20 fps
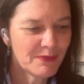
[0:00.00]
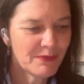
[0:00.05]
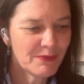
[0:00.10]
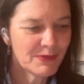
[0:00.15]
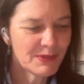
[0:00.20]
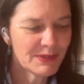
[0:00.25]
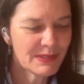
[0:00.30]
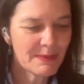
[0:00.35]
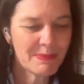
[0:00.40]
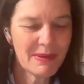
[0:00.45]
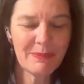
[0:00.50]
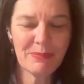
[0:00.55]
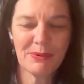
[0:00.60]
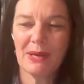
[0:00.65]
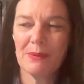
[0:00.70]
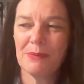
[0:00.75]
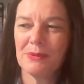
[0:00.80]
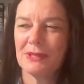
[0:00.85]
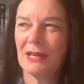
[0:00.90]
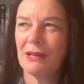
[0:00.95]
for some people
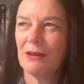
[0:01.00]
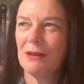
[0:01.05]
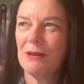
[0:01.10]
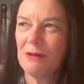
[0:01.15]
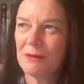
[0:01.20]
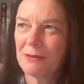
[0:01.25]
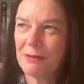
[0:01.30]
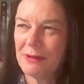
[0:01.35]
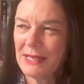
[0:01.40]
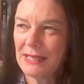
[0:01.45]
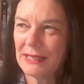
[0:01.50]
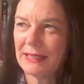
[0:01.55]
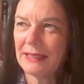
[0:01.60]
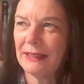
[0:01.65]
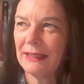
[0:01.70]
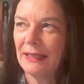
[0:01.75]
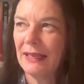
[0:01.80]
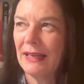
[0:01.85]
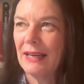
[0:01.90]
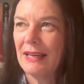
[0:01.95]
that was like, oh really?
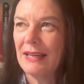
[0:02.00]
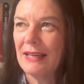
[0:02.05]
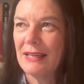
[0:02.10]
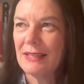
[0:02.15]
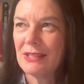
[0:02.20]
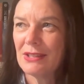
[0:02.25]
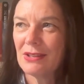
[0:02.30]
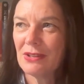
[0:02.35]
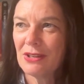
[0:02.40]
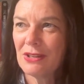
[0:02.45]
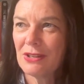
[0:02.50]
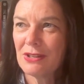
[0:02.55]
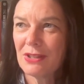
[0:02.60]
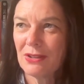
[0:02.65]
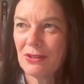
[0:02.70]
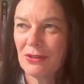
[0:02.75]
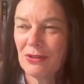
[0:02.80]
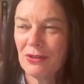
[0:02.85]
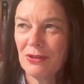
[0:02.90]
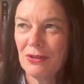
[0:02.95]

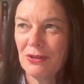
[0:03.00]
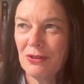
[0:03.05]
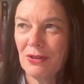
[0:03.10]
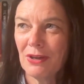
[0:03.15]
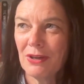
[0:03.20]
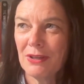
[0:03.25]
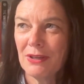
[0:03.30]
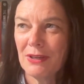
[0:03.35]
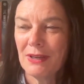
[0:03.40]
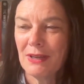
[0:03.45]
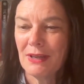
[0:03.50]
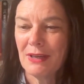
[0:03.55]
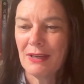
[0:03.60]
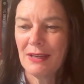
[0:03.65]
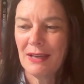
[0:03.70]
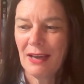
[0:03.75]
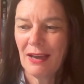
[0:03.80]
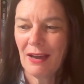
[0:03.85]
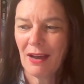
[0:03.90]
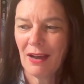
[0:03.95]
So
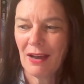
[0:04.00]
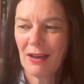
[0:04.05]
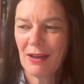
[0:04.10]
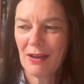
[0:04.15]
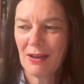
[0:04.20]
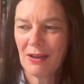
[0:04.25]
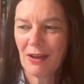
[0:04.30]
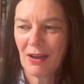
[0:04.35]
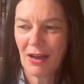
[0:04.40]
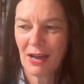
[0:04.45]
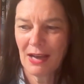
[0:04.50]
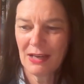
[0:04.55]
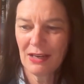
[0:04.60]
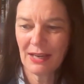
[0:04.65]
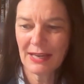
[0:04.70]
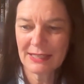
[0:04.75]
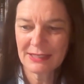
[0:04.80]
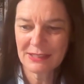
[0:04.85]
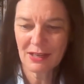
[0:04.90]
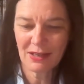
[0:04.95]
yeah, I
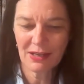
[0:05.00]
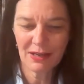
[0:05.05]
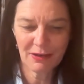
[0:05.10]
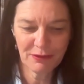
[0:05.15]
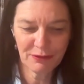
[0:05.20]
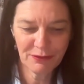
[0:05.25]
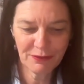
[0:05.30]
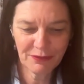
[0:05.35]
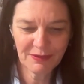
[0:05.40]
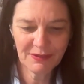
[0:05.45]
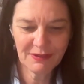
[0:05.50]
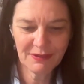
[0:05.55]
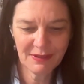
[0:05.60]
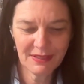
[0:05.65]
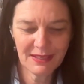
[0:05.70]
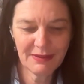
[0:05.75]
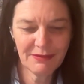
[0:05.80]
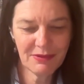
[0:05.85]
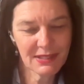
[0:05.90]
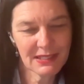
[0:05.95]
like to kind of
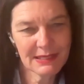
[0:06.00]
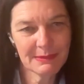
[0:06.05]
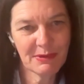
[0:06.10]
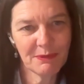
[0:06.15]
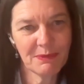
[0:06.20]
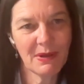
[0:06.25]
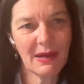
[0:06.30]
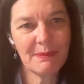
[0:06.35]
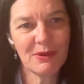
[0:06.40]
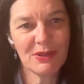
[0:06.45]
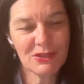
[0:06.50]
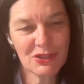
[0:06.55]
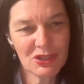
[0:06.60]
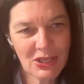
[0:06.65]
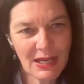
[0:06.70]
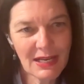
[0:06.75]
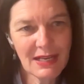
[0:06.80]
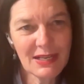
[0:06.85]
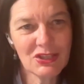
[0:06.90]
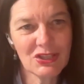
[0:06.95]
give it some of my most
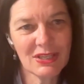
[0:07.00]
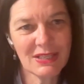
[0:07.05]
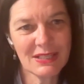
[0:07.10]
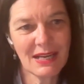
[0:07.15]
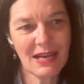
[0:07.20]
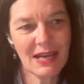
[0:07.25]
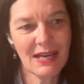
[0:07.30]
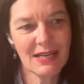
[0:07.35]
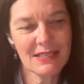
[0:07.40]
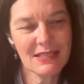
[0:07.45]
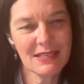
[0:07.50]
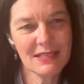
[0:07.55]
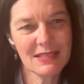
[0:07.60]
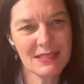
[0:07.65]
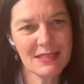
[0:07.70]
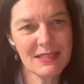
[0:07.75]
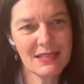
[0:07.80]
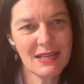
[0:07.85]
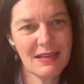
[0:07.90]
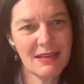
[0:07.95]
challenging tasks and
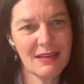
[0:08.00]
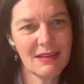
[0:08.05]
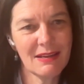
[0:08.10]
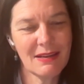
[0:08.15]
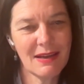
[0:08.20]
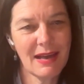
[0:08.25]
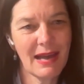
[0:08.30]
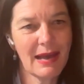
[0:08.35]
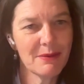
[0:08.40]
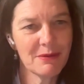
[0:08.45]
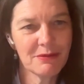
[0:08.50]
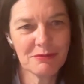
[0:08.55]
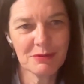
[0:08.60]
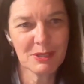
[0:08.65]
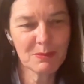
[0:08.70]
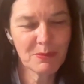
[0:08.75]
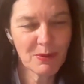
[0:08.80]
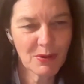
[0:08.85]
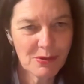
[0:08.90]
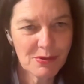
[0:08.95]
see how it
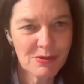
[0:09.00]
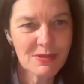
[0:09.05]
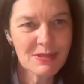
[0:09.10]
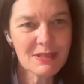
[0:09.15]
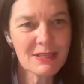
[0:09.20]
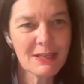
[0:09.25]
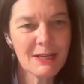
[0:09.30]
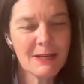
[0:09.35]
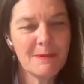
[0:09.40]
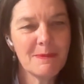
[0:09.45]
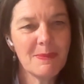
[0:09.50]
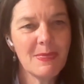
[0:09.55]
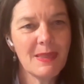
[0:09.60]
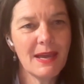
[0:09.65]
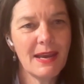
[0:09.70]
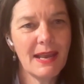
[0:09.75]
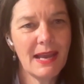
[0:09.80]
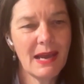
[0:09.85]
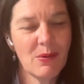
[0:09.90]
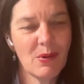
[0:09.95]
responds,
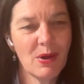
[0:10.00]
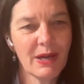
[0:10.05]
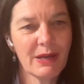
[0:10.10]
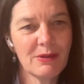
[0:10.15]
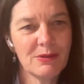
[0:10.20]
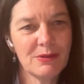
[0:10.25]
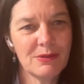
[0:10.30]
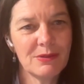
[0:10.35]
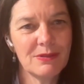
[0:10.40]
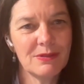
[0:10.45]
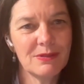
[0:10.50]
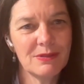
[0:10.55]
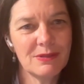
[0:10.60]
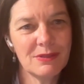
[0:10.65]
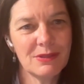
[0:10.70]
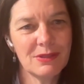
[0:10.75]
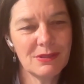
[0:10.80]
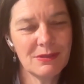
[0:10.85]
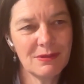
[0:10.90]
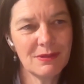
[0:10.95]
and how I could
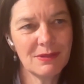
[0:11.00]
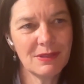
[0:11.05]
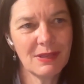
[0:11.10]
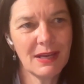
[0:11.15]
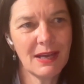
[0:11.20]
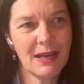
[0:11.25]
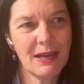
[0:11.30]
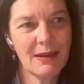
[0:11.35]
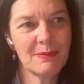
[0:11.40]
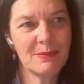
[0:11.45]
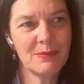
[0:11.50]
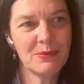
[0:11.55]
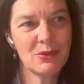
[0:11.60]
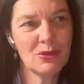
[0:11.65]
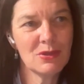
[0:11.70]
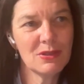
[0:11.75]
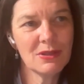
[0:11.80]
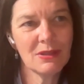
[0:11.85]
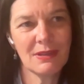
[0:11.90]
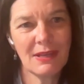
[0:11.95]

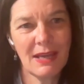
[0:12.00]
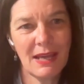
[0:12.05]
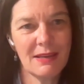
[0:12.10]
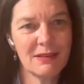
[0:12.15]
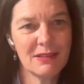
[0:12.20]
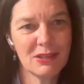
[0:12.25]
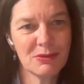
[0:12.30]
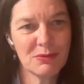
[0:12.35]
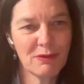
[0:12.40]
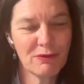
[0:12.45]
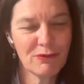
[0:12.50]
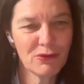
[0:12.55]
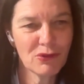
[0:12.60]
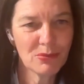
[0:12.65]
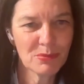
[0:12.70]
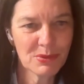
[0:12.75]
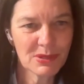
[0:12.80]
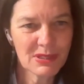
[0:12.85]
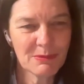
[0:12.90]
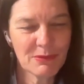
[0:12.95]
use it then to
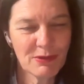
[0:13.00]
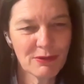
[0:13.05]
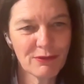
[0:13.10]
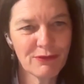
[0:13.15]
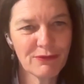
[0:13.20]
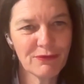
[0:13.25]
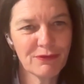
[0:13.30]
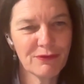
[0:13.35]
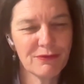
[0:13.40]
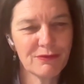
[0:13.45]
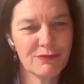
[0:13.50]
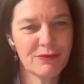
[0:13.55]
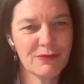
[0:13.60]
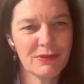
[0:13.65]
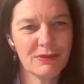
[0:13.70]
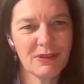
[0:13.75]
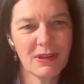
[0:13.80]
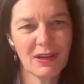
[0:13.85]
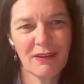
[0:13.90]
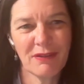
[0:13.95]
inform some of
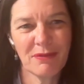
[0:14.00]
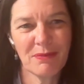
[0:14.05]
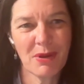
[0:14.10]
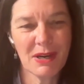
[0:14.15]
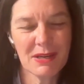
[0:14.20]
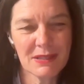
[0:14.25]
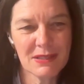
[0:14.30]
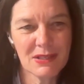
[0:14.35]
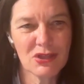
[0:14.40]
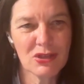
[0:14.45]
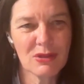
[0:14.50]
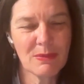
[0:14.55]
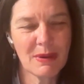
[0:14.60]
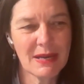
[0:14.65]
kind of my decision